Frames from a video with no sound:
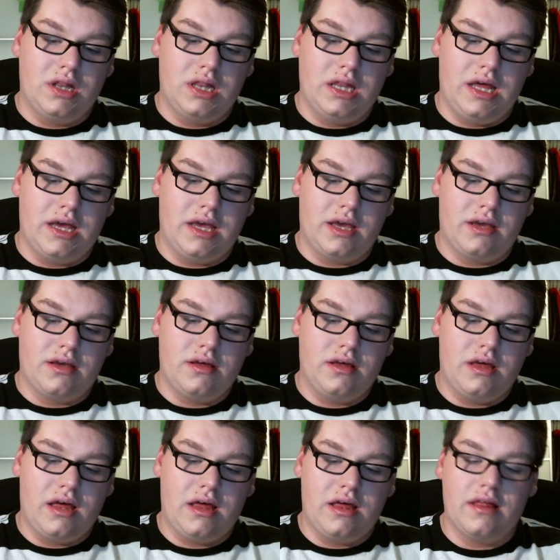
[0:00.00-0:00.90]
Like,
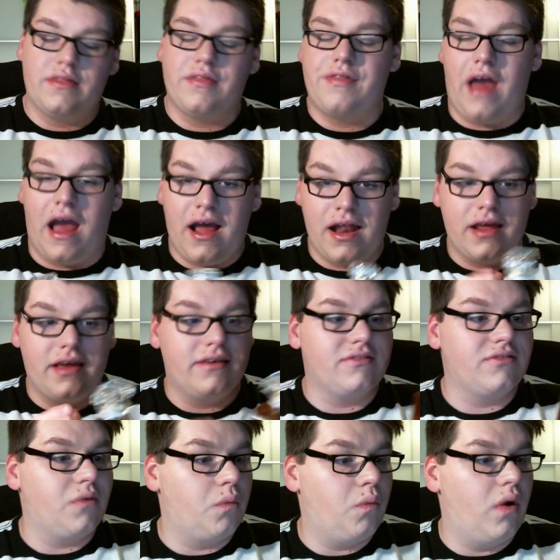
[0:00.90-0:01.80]
that
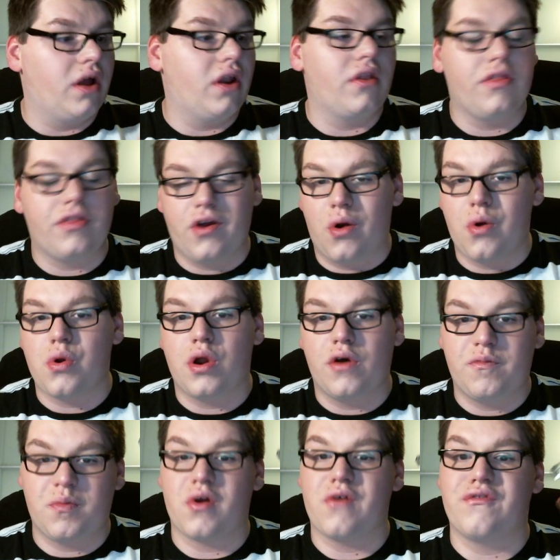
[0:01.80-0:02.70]
is what the art
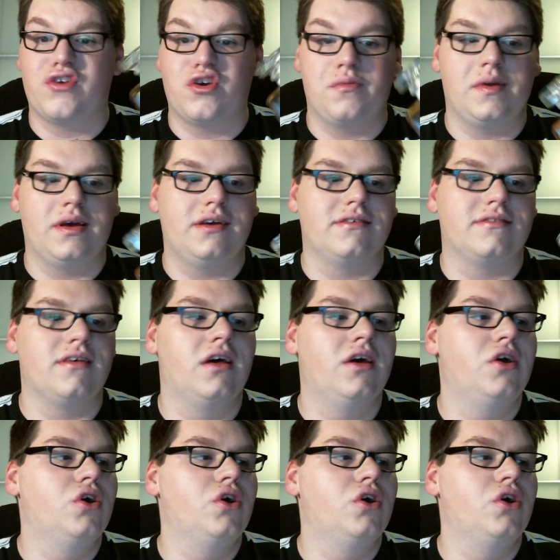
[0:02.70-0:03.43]
of perfume is,